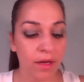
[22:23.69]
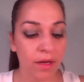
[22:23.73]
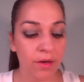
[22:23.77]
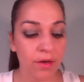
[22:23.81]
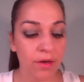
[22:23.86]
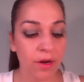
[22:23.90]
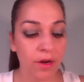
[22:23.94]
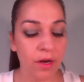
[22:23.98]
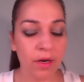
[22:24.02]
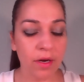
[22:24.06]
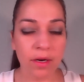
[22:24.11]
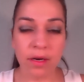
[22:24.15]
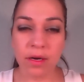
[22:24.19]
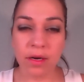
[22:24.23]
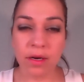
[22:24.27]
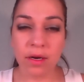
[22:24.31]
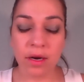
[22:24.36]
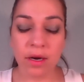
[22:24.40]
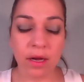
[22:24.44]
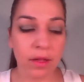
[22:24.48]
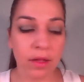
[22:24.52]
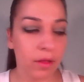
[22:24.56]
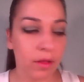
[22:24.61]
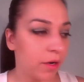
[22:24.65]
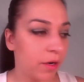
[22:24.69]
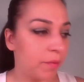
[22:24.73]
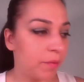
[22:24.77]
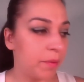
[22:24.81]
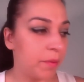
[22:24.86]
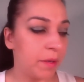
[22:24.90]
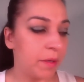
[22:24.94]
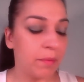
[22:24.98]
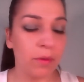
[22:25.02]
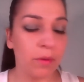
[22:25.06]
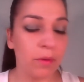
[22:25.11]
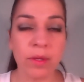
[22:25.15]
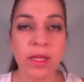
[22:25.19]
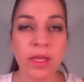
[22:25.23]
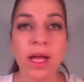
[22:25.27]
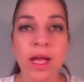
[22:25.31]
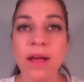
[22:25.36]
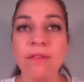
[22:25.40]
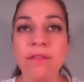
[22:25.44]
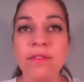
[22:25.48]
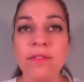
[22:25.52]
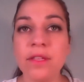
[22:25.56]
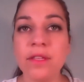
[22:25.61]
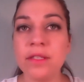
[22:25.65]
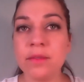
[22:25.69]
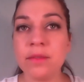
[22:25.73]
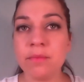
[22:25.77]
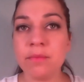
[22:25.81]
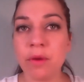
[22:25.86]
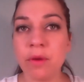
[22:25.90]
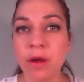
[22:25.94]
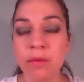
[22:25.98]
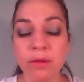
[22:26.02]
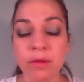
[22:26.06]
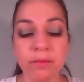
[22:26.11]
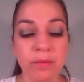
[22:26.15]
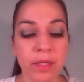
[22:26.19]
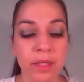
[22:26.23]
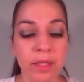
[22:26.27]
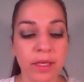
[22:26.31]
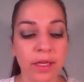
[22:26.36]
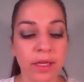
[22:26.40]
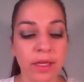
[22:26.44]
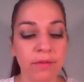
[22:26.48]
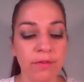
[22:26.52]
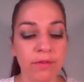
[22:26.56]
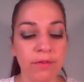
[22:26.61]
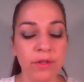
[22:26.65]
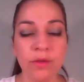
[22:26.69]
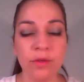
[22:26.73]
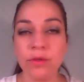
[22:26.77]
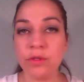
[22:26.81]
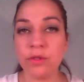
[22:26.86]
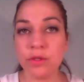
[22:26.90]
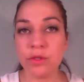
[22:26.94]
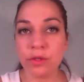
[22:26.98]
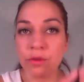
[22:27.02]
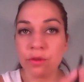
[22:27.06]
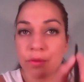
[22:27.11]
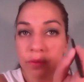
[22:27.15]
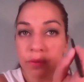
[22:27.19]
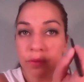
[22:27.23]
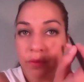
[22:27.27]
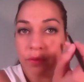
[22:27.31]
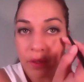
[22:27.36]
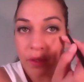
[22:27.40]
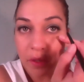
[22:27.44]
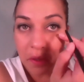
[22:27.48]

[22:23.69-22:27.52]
Not a lot of people will have this problem, but if you do,